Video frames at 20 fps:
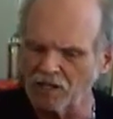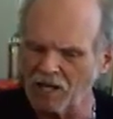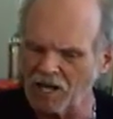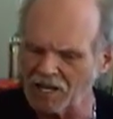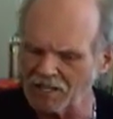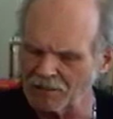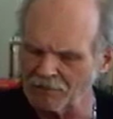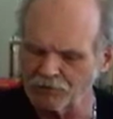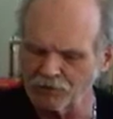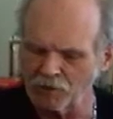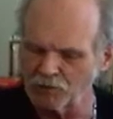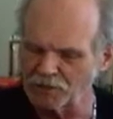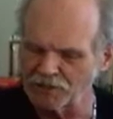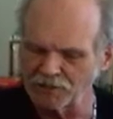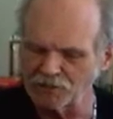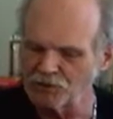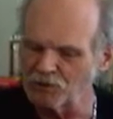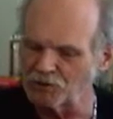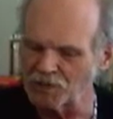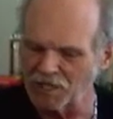lot of what
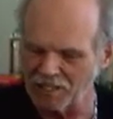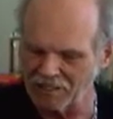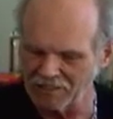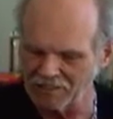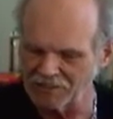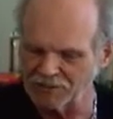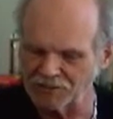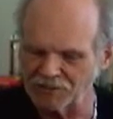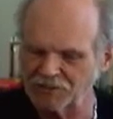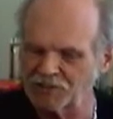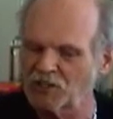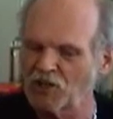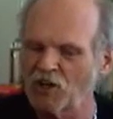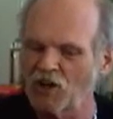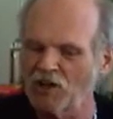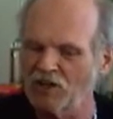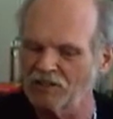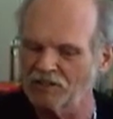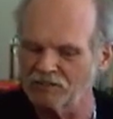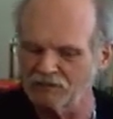we do is
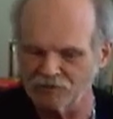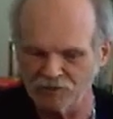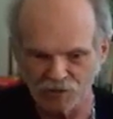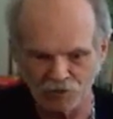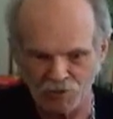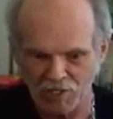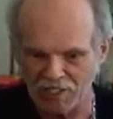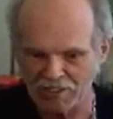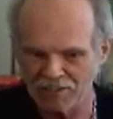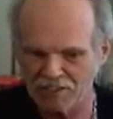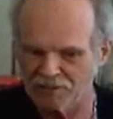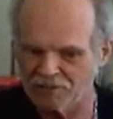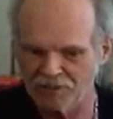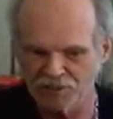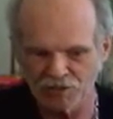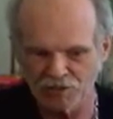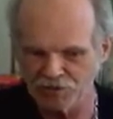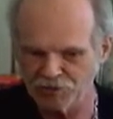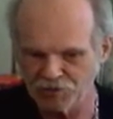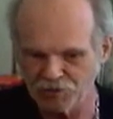
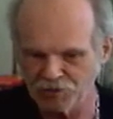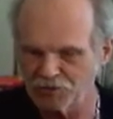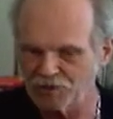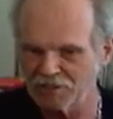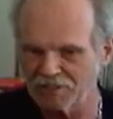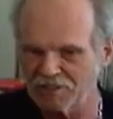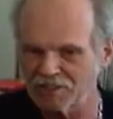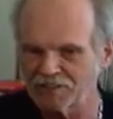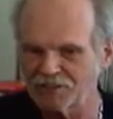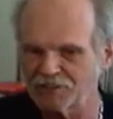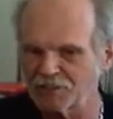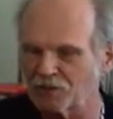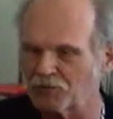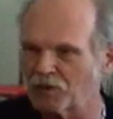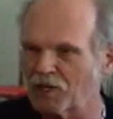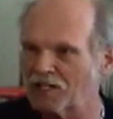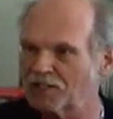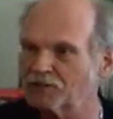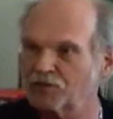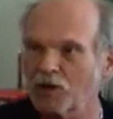directed to the listener.
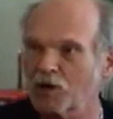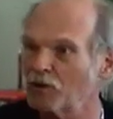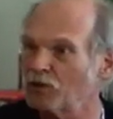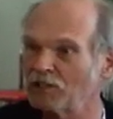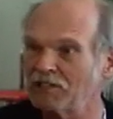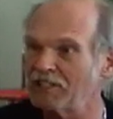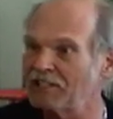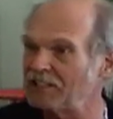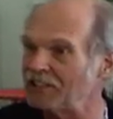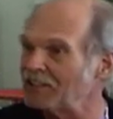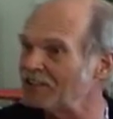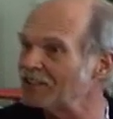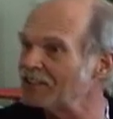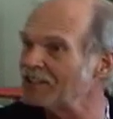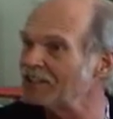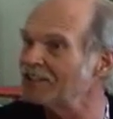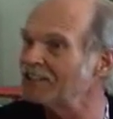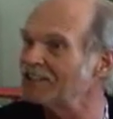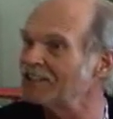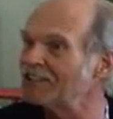And that's why we lead.
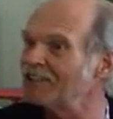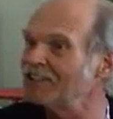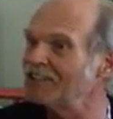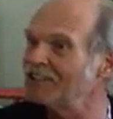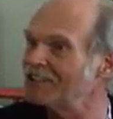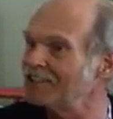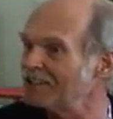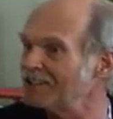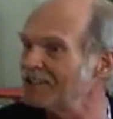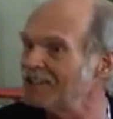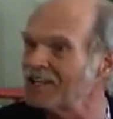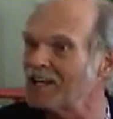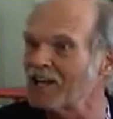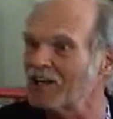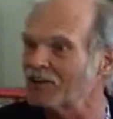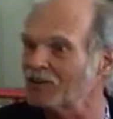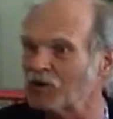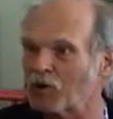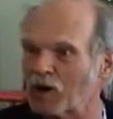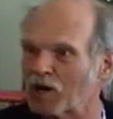
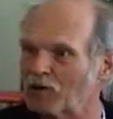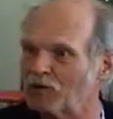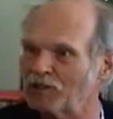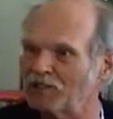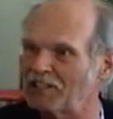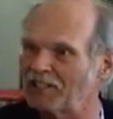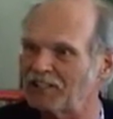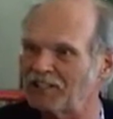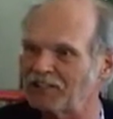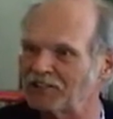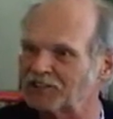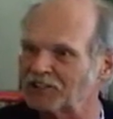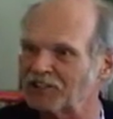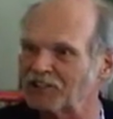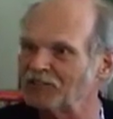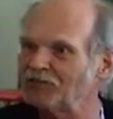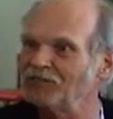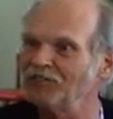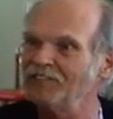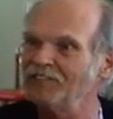Why are we leading to?